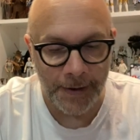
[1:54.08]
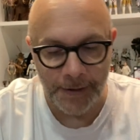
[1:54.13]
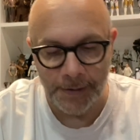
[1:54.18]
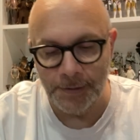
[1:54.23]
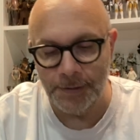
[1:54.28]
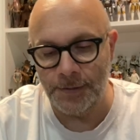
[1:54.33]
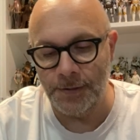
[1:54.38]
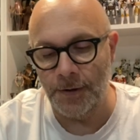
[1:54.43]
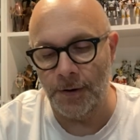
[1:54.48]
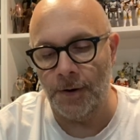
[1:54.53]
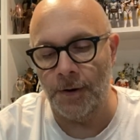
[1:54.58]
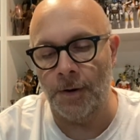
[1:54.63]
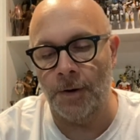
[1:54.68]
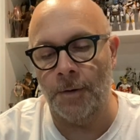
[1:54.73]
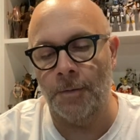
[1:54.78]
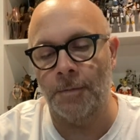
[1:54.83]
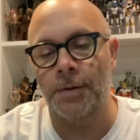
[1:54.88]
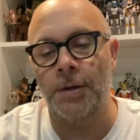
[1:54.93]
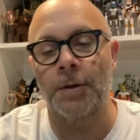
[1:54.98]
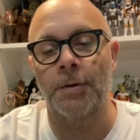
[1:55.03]

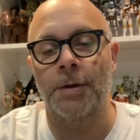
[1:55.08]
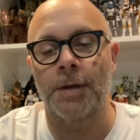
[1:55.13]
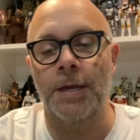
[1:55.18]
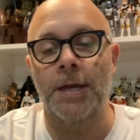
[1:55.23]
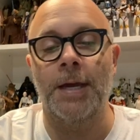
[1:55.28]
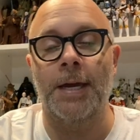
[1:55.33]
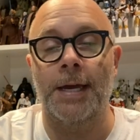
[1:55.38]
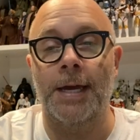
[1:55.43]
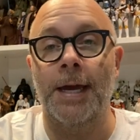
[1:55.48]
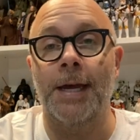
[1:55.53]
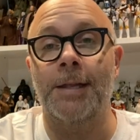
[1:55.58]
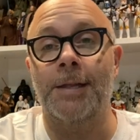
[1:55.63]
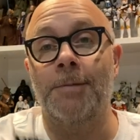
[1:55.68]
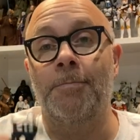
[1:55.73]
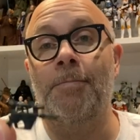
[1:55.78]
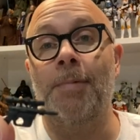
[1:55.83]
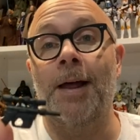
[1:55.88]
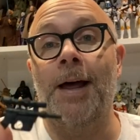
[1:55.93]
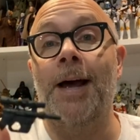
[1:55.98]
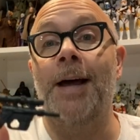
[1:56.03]
So you, you get the
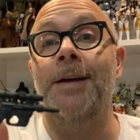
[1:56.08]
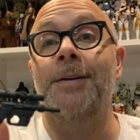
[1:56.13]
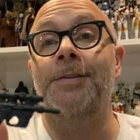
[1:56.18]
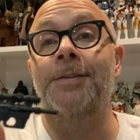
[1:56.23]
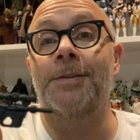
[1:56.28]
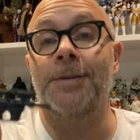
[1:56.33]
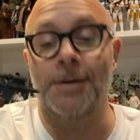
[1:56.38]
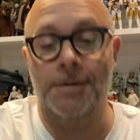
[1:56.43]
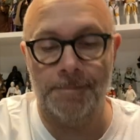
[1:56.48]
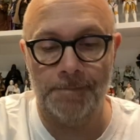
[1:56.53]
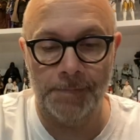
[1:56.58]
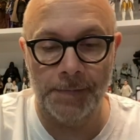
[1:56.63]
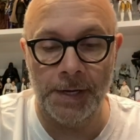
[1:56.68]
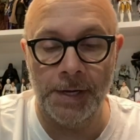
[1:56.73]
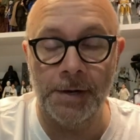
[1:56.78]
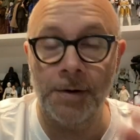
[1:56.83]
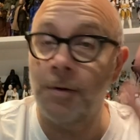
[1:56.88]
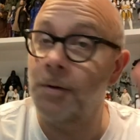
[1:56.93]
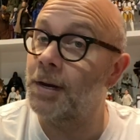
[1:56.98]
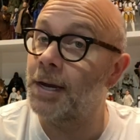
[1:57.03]
blaster. You
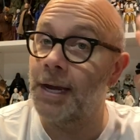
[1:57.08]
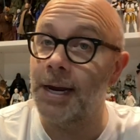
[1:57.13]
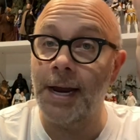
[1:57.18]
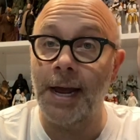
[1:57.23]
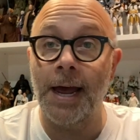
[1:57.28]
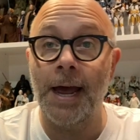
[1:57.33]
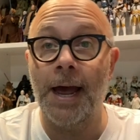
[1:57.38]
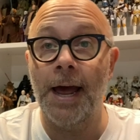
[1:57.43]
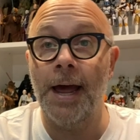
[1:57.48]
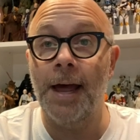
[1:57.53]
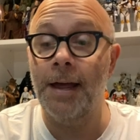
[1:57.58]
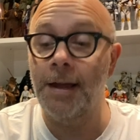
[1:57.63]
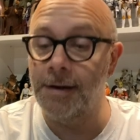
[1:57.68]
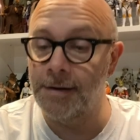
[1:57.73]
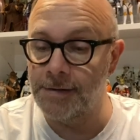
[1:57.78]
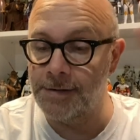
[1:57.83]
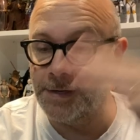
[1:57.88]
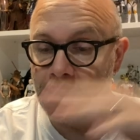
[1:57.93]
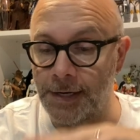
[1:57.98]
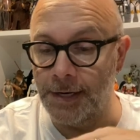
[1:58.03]
don't get a
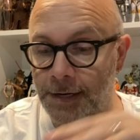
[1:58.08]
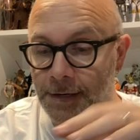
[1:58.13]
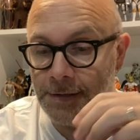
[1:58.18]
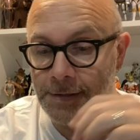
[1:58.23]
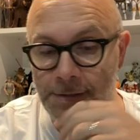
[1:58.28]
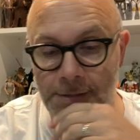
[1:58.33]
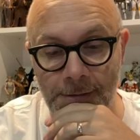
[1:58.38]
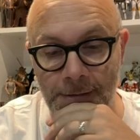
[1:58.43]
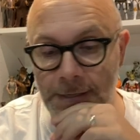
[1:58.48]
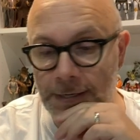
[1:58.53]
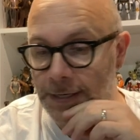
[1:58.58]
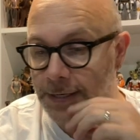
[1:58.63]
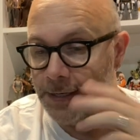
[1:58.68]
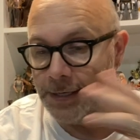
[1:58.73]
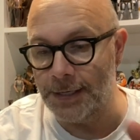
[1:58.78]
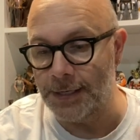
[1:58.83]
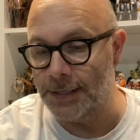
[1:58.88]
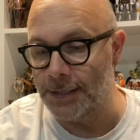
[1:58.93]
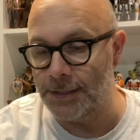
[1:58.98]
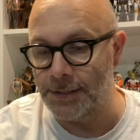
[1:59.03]
hat, you, you,
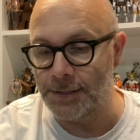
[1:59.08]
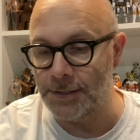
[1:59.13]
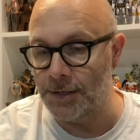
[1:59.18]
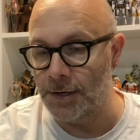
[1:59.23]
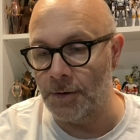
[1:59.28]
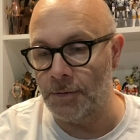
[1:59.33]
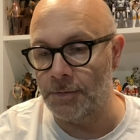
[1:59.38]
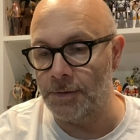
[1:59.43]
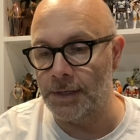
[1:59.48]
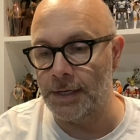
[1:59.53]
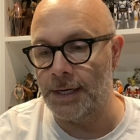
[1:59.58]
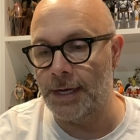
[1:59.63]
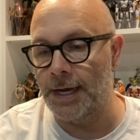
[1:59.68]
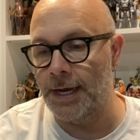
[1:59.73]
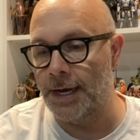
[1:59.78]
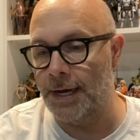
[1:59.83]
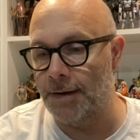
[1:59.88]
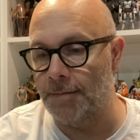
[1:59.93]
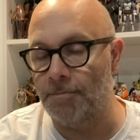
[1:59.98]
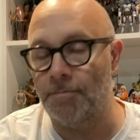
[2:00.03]
you don't
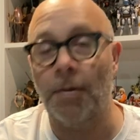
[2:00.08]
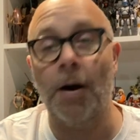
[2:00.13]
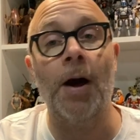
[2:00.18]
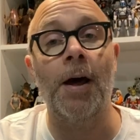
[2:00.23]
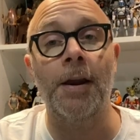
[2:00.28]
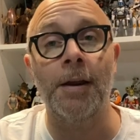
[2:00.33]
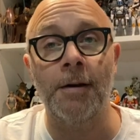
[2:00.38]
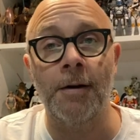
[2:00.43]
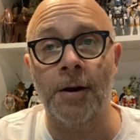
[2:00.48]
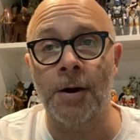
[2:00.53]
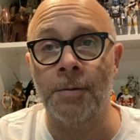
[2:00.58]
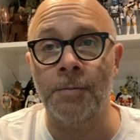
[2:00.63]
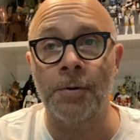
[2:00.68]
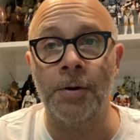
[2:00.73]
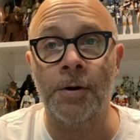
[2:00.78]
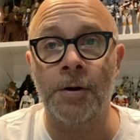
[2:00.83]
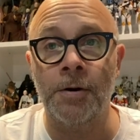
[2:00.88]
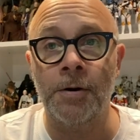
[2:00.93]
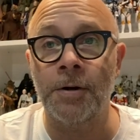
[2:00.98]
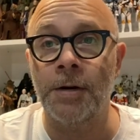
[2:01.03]
get body
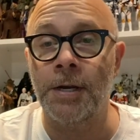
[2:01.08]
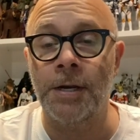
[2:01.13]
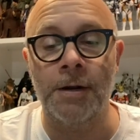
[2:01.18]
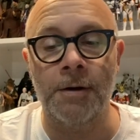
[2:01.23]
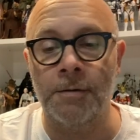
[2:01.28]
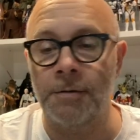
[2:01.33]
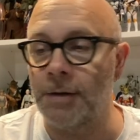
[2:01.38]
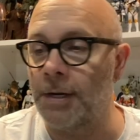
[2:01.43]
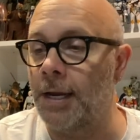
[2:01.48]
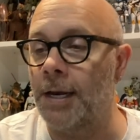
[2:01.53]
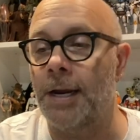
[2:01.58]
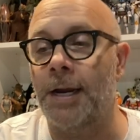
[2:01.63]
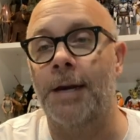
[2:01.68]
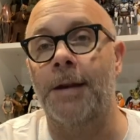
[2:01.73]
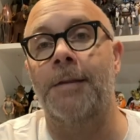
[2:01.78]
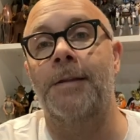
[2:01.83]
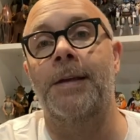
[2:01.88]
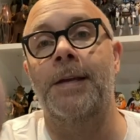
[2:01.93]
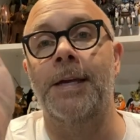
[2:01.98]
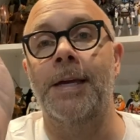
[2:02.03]
armor, you don't get
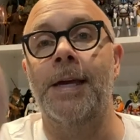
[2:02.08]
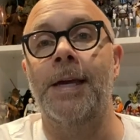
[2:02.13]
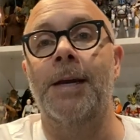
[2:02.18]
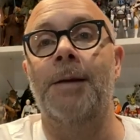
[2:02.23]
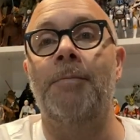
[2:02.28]
anything. You get a